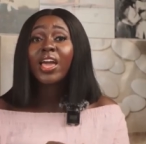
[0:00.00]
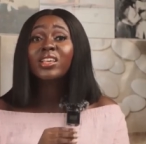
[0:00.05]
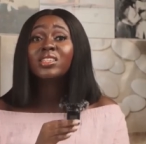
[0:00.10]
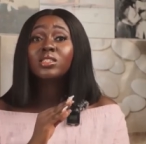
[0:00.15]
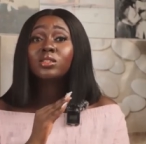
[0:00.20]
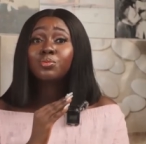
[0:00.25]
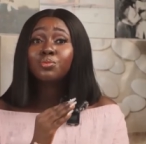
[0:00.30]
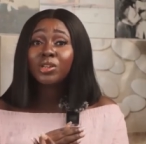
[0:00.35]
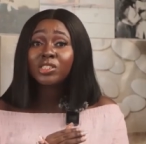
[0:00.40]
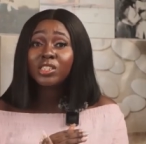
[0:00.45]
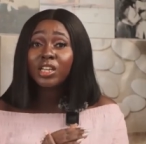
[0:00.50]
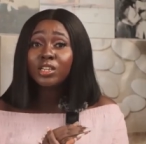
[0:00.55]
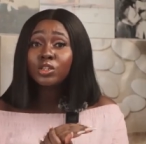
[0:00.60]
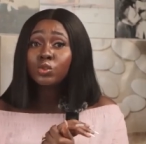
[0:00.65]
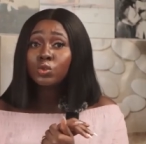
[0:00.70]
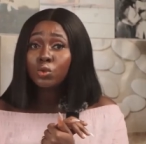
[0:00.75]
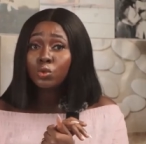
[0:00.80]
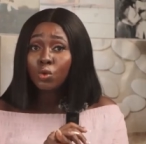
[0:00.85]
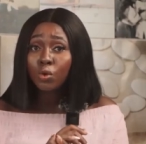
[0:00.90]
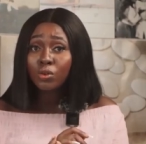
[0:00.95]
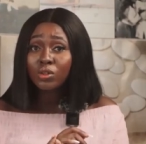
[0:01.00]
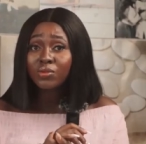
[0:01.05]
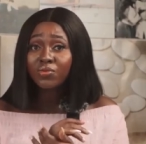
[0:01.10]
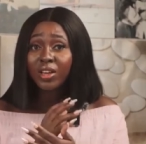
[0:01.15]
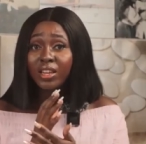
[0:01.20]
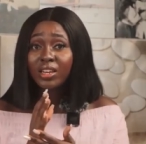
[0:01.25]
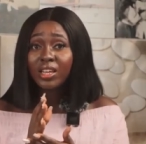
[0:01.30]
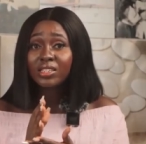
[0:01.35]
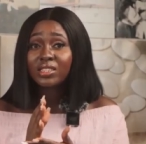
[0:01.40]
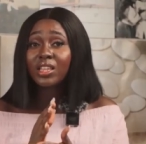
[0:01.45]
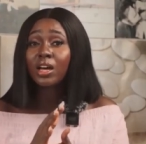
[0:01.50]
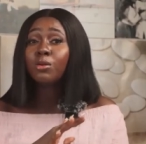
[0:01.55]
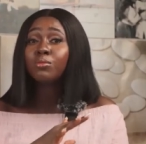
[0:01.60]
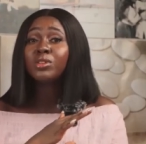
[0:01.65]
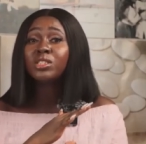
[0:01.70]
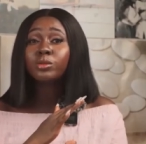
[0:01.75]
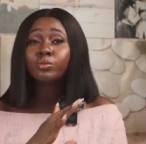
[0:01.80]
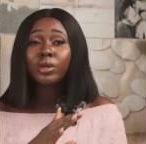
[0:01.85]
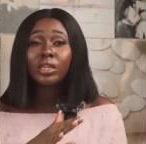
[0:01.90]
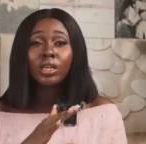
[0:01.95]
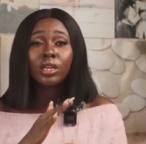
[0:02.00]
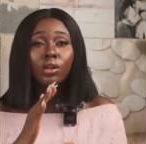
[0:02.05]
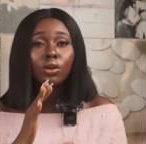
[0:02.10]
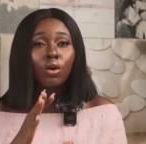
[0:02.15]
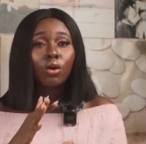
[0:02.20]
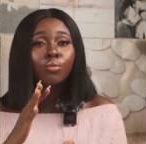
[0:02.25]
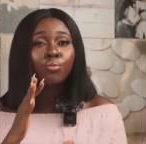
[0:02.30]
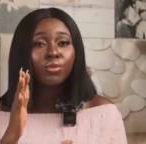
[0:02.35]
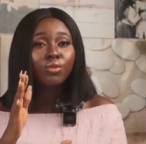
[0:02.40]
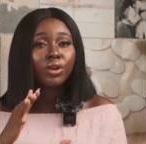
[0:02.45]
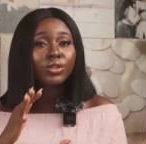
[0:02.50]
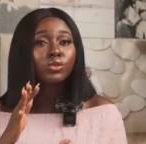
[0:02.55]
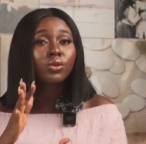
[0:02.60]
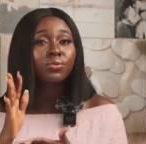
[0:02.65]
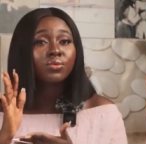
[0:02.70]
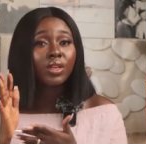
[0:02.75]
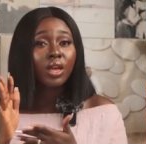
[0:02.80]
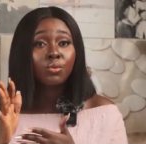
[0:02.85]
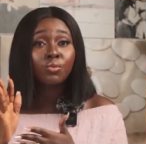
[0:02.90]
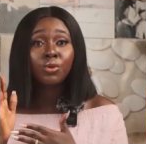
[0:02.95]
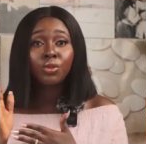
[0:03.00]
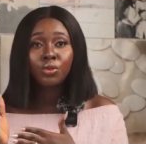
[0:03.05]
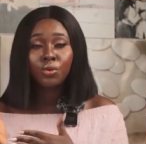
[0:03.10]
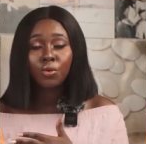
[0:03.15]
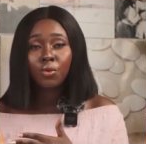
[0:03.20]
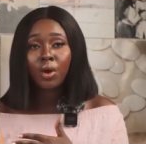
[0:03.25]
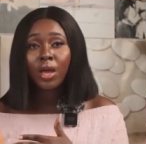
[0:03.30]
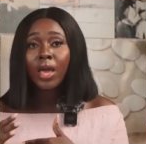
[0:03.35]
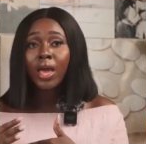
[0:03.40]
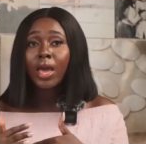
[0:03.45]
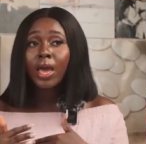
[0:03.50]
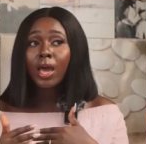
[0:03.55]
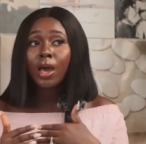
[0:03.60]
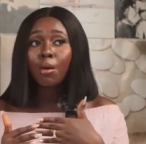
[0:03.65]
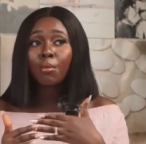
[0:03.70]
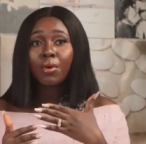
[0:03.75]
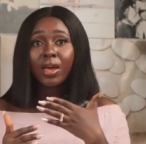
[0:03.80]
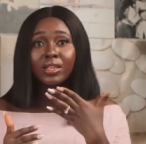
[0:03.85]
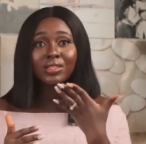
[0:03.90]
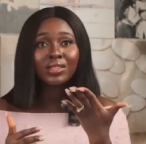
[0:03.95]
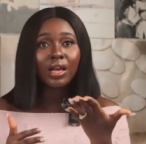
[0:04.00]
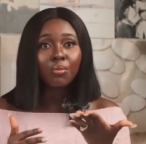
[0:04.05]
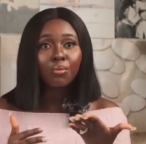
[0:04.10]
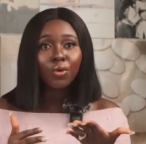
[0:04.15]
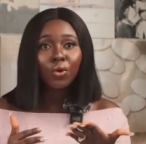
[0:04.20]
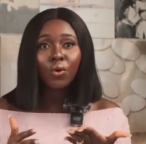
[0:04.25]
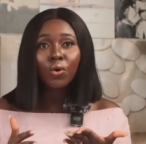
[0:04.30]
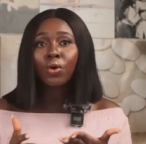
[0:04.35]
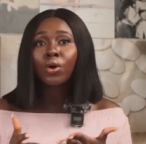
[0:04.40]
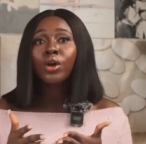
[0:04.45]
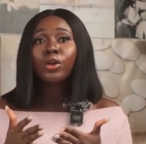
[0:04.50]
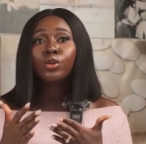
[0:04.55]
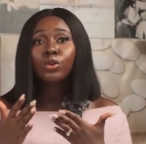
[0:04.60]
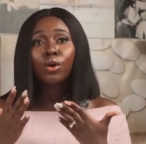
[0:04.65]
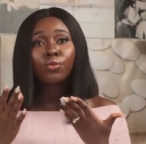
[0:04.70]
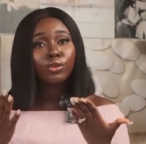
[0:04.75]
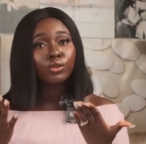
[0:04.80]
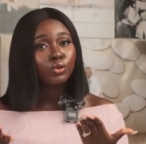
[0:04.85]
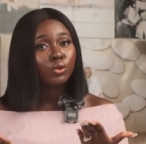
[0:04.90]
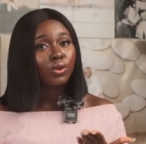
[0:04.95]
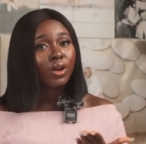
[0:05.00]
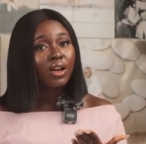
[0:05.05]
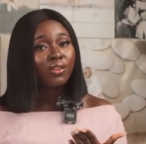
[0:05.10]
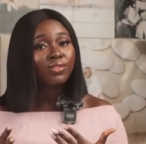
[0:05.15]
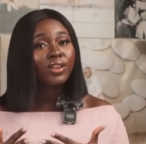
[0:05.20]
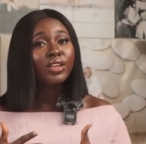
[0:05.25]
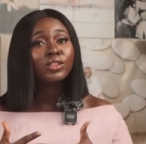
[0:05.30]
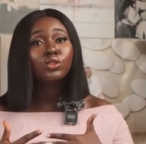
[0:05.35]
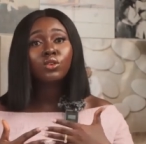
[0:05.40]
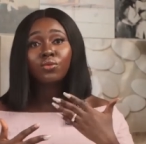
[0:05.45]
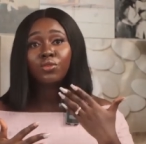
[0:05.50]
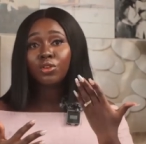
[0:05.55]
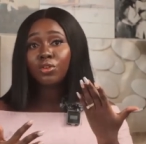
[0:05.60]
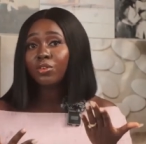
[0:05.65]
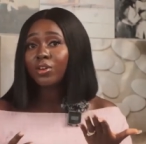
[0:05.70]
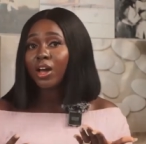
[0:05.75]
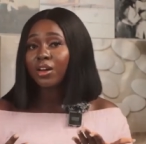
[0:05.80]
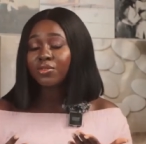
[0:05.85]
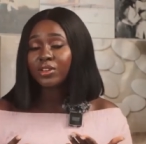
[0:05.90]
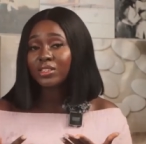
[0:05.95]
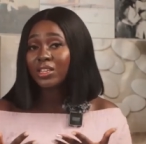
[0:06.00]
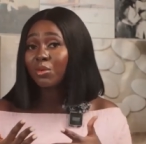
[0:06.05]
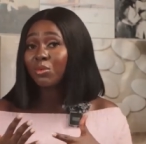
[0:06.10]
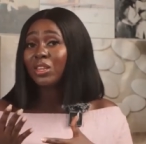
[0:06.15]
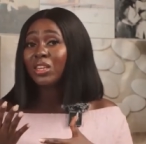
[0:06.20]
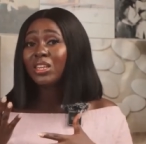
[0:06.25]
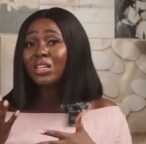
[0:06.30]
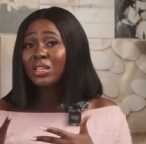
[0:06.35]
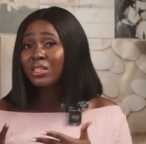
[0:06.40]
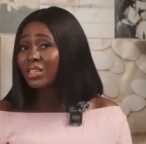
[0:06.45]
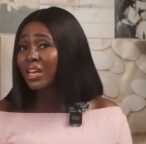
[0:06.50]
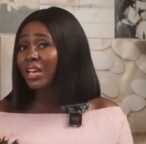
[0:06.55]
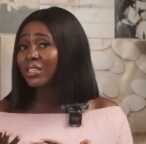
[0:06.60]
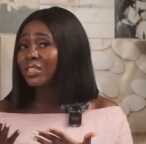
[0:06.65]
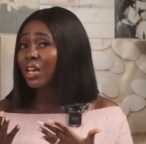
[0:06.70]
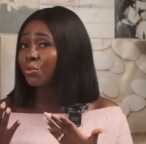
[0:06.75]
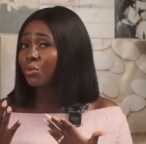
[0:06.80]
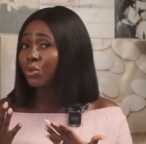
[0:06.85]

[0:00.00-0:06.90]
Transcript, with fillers: especially to those vendors that will be spending long periods of time with you. Um, example, your photographers, your videographers. I mean, these guys